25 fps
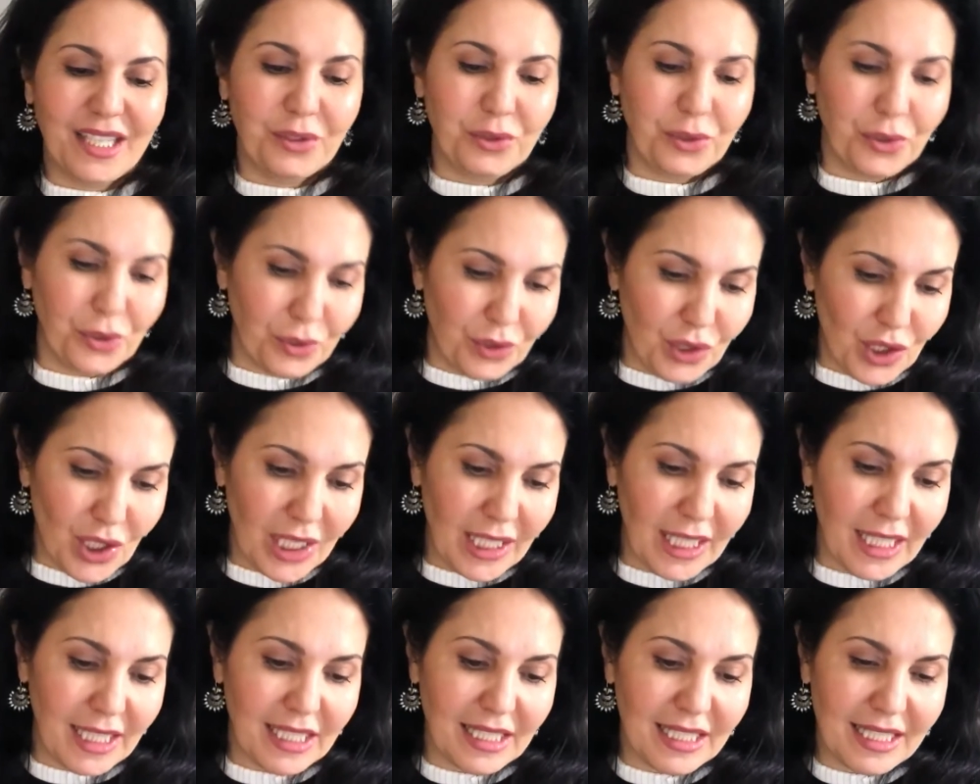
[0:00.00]

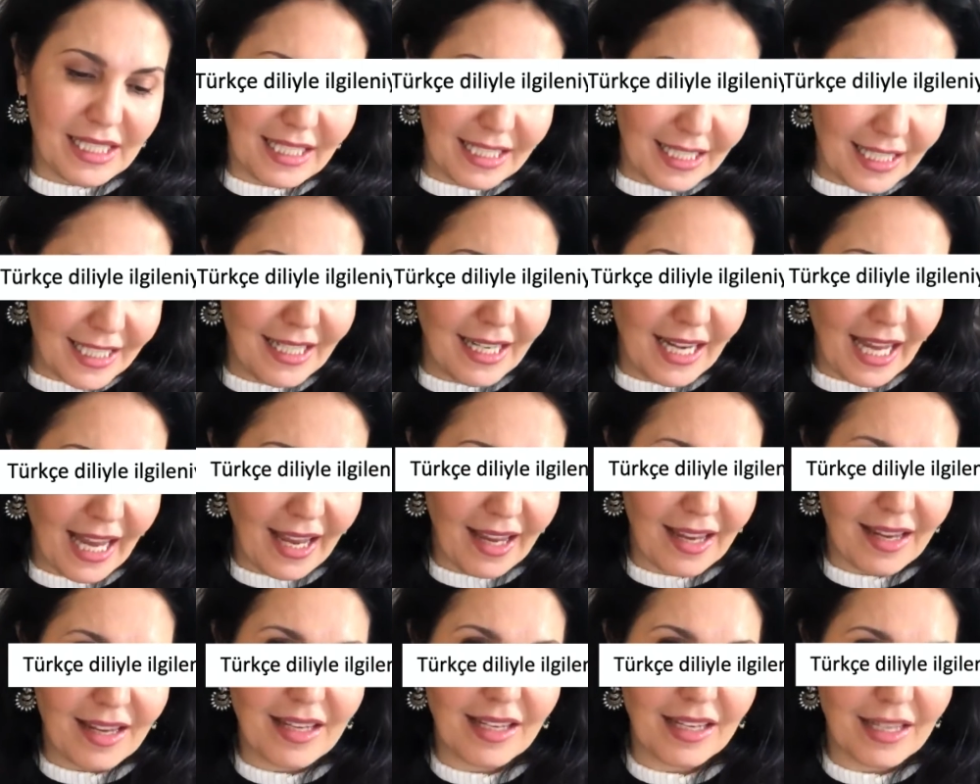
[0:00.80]
Türkçe
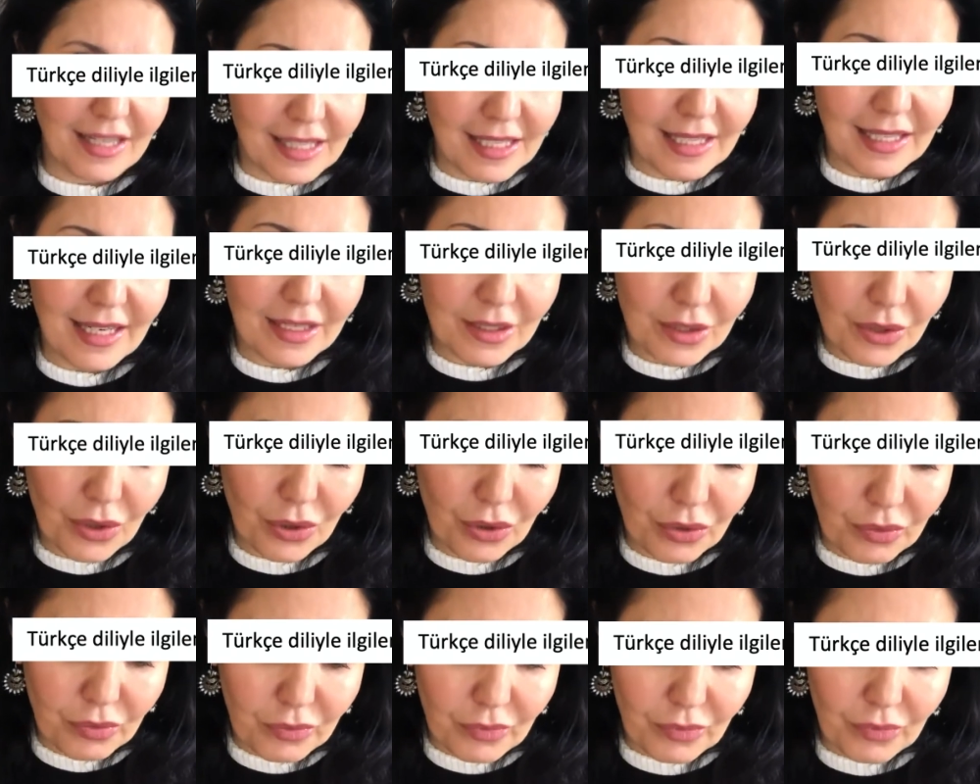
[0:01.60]
diliyle
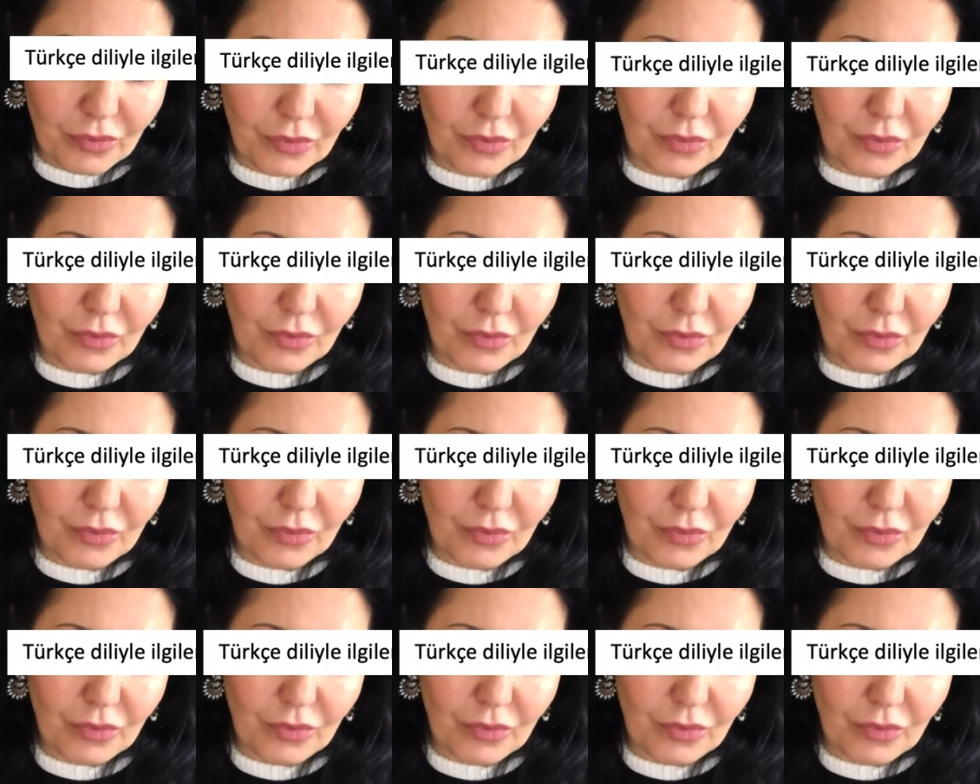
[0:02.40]
ilgileniyorum.